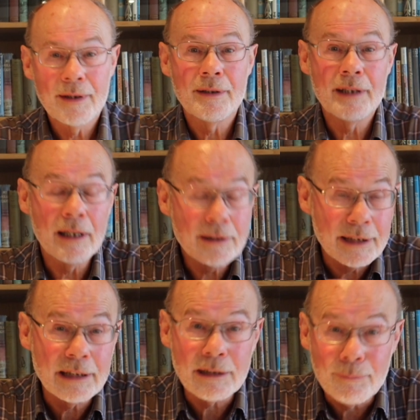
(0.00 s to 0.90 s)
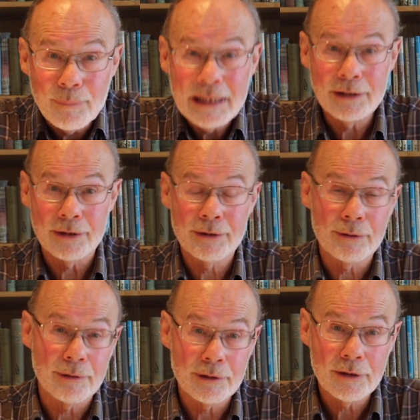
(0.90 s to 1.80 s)
the Arctic is a major
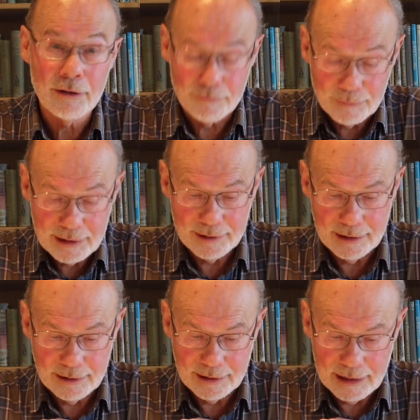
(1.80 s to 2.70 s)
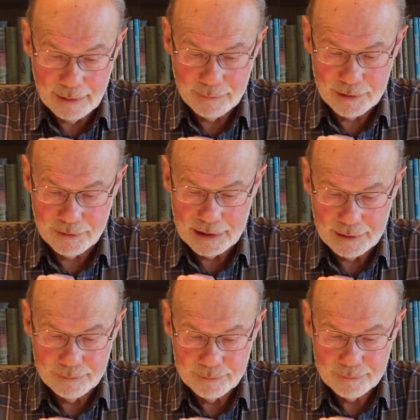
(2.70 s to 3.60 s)
source of methane in the
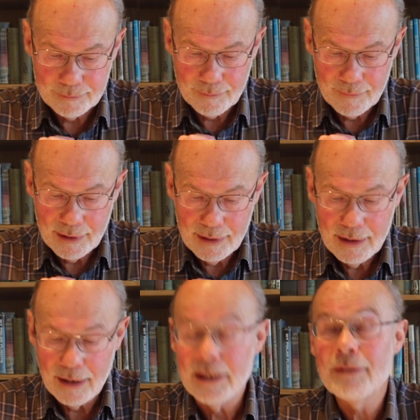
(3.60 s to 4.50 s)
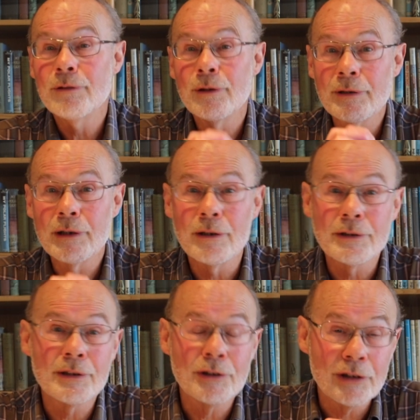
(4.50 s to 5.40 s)
atmosphere. And even though the
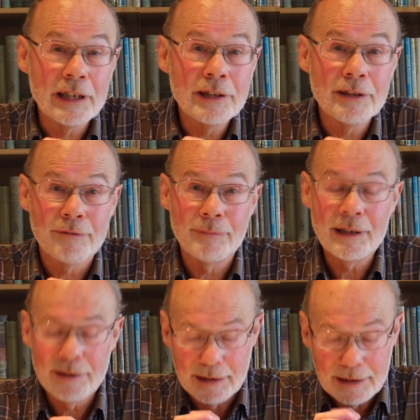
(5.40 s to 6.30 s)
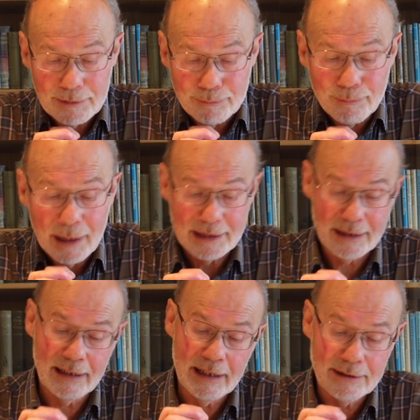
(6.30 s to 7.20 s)
concentration of methane is
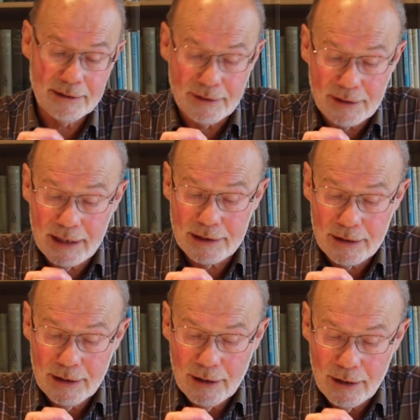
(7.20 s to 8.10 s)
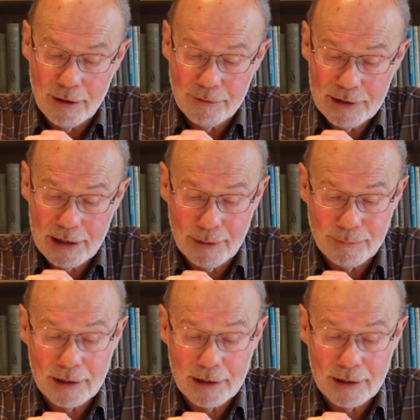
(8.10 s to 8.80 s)
much less than that of carbon